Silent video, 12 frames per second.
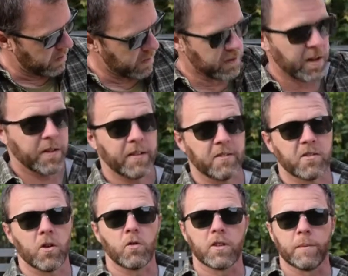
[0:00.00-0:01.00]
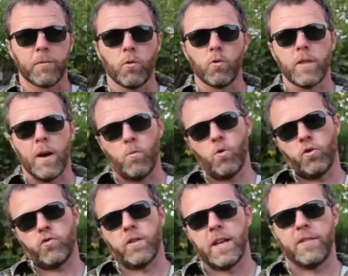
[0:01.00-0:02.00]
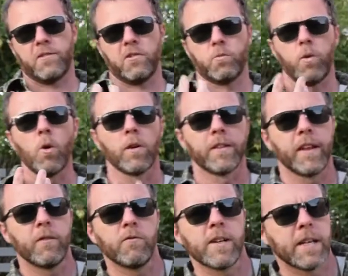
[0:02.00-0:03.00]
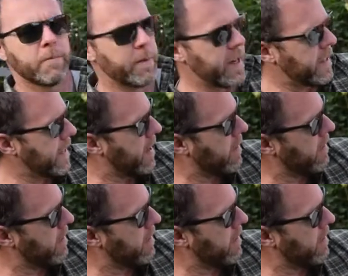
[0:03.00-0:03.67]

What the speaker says: So they've soaked up all that water and they're swollen. They're really big now.